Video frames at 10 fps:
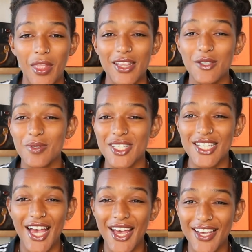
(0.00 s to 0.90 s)
This was a
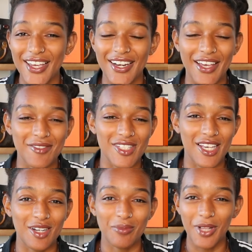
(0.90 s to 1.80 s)
tag and I have
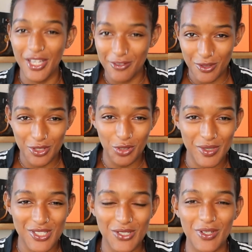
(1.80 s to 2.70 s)
seen plenty of
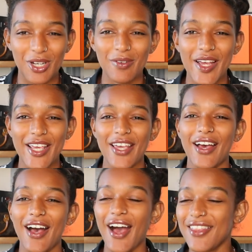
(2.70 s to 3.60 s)
YouTubers do it already.
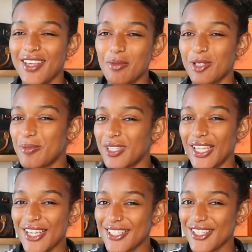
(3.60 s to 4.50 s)
I think I'm a little bit
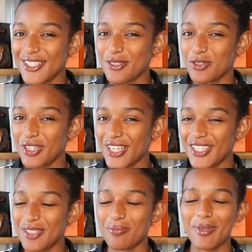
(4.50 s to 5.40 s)
late to this
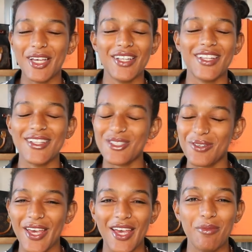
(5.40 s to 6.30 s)
trend, but that's
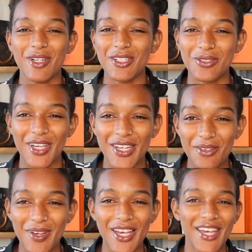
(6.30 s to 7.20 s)
okay, I'm gonna do it
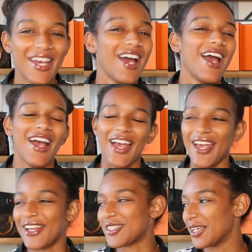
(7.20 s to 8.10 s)
anyway.
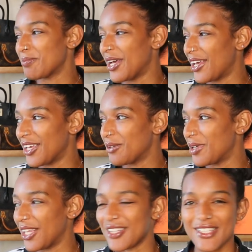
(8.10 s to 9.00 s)
Hey, it's like my,
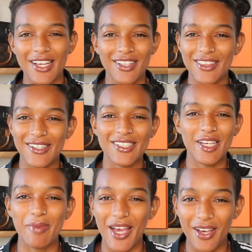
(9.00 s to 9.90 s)
second, third
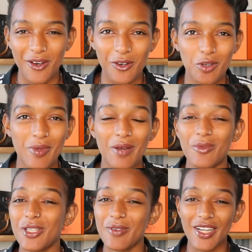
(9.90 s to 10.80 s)
day back home and I'm
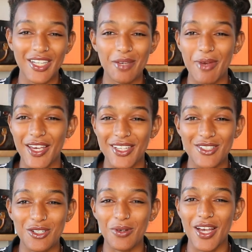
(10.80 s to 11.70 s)
really ready to get back
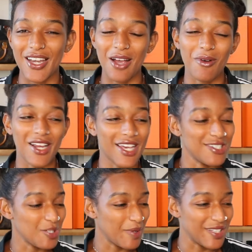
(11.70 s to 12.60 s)
into it and I wanna
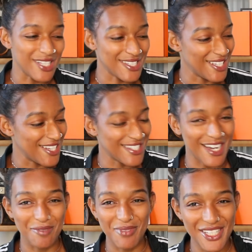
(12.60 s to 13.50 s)
catch up on these things that
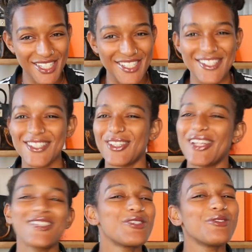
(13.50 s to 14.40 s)
I missed. So
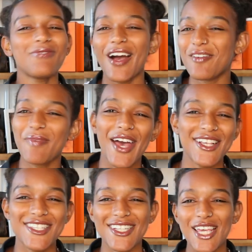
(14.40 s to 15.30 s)
let's do 5
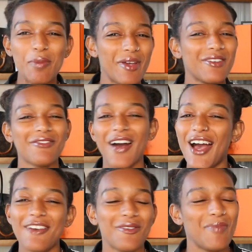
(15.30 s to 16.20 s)
bags to keep and
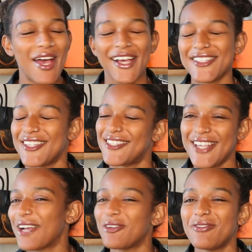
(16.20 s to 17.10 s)
5 bags to
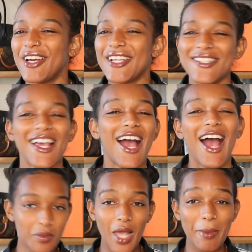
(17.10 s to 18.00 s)
sacrifice.
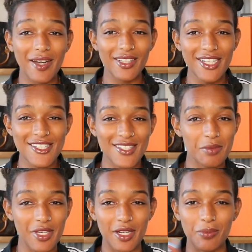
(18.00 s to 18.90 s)
I made a list, let
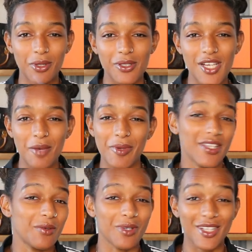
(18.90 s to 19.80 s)
me get it pulled up
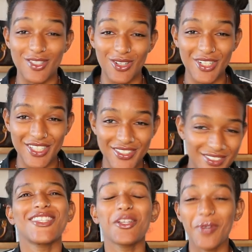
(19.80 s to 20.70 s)
and then we'll get started.
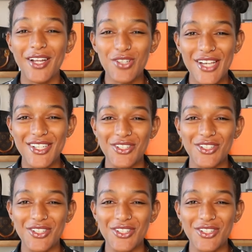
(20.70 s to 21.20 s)
So what I tried to